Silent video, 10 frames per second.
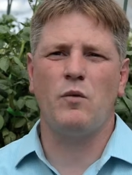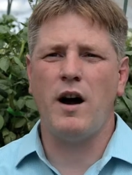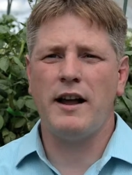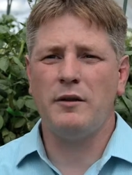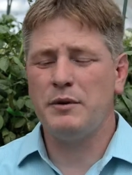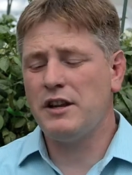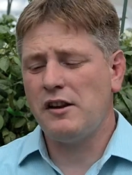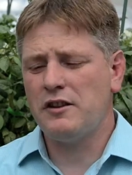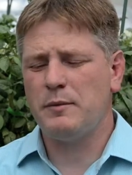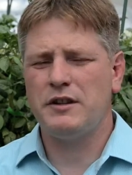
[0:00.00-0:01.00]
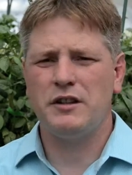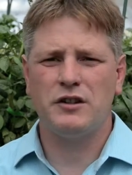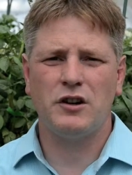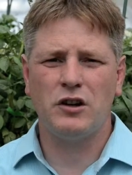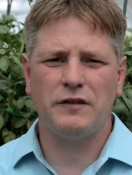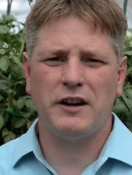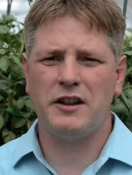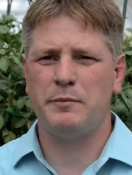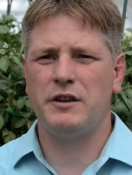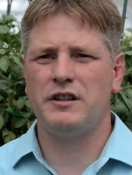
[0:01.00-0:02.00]
wild potato species or cultivated
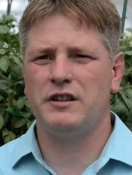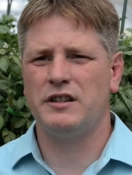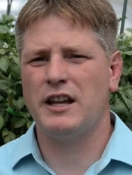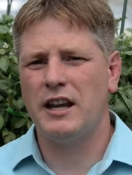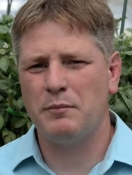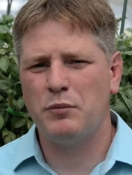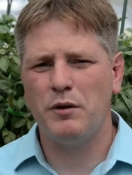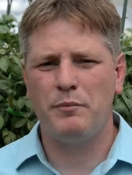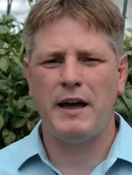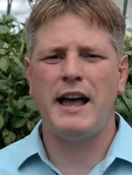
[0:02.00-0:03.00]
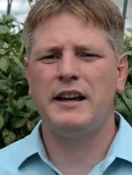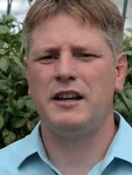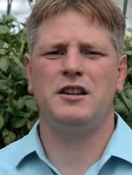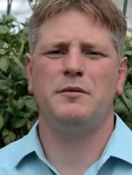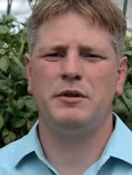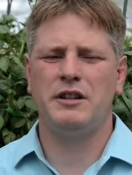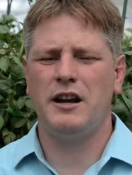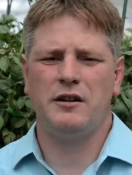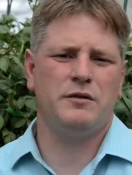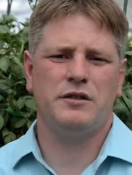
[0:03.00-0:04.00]
species, and they get put back into the
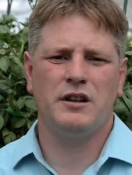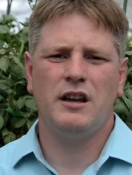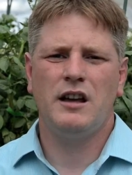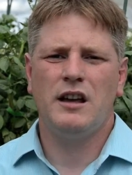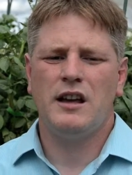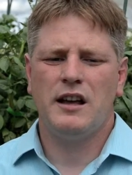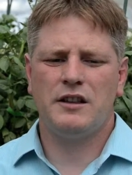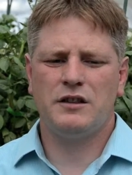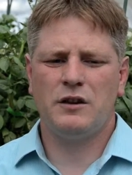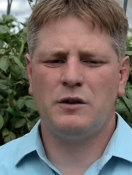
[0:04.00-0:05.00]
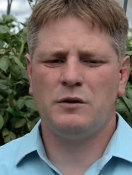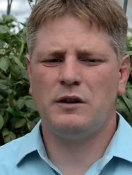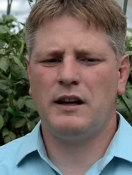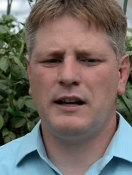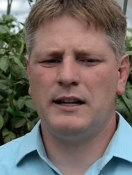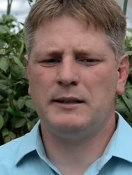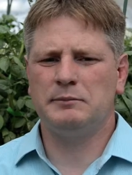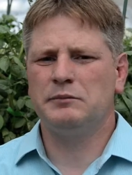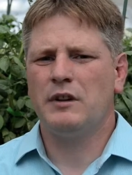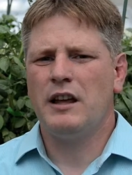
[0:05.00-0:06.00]
potatoes. And so um,
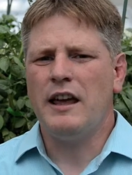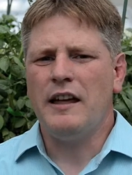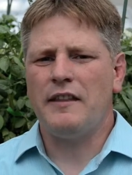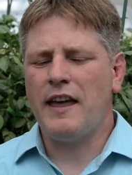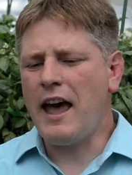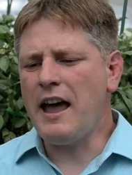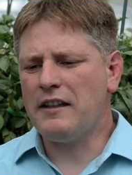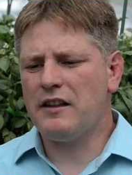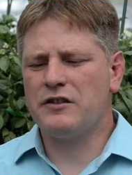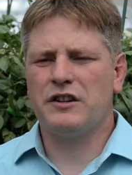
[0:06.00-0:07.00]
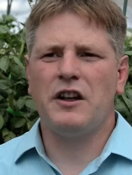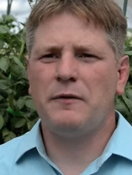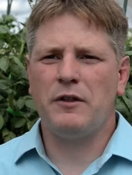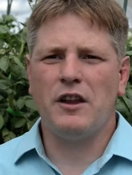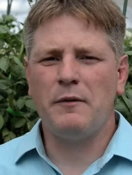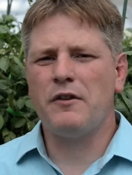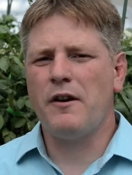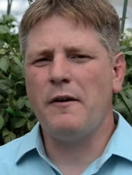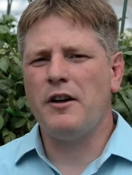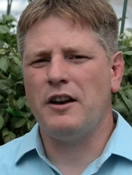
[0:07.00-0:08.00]
that, and there's a, num another,
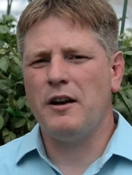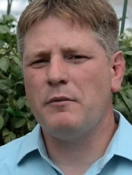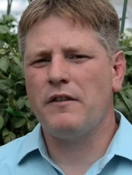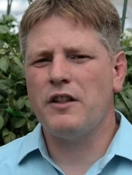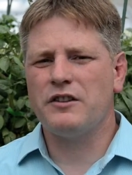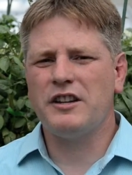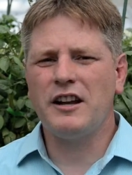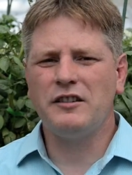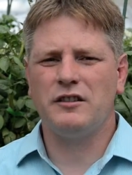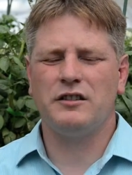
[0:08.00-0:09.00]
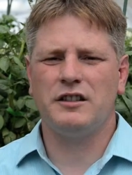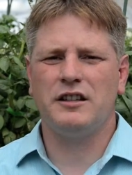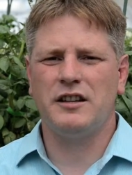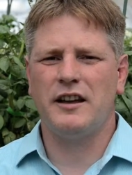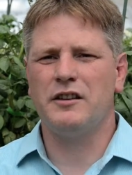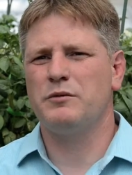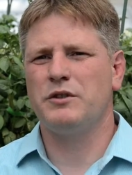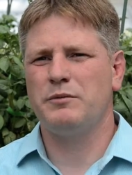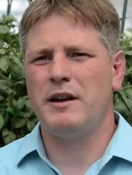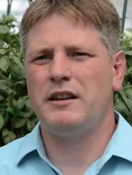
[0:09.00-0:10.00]
uh, a number of other technical details
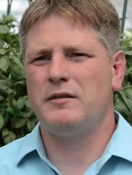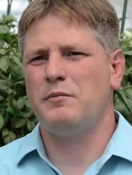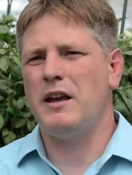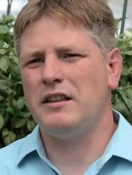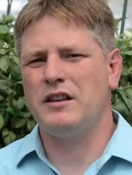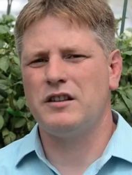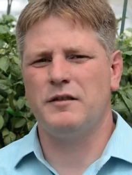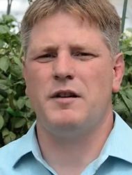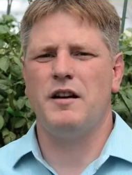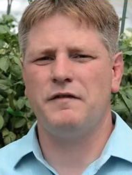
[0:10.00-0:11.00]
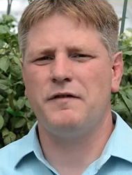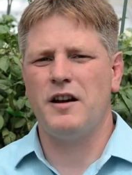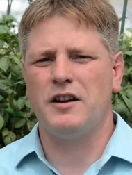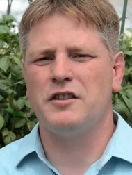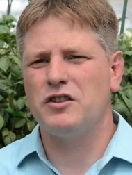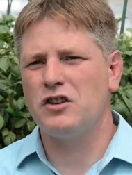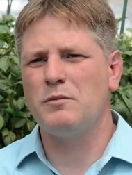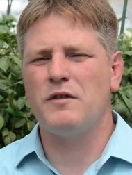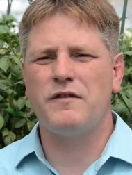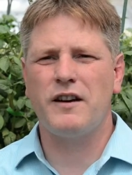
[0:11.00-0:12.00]
which make, make this a, a, a
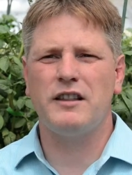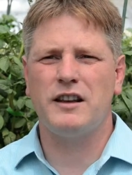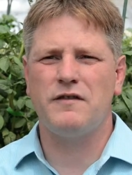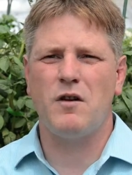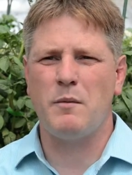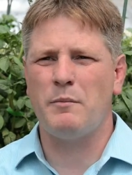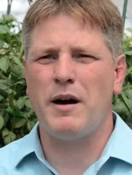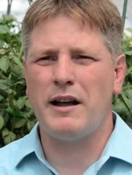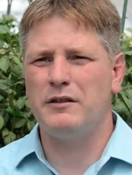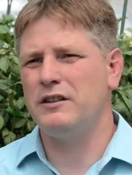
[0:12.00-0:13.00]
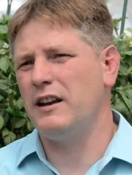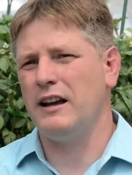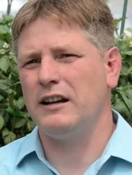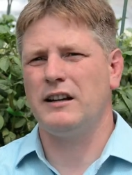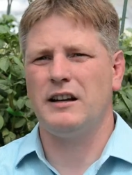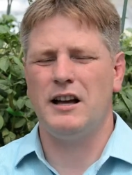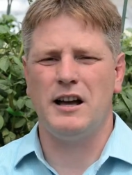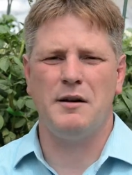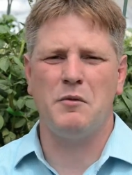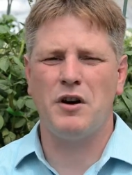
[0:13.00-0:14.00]
consumer-friendly form of biotech.
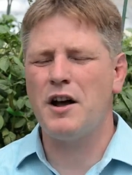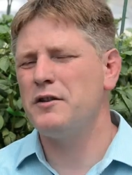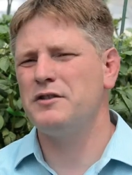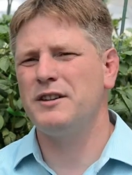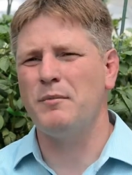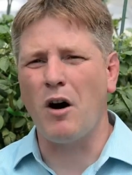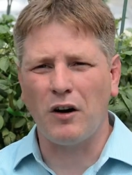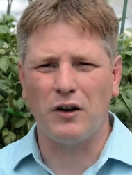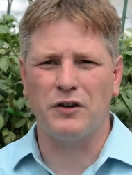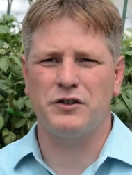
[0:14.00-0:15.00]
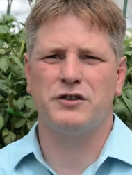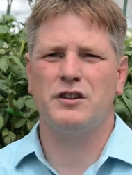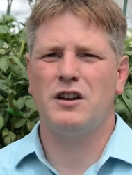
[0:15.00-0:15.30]
Um, we're not using markers,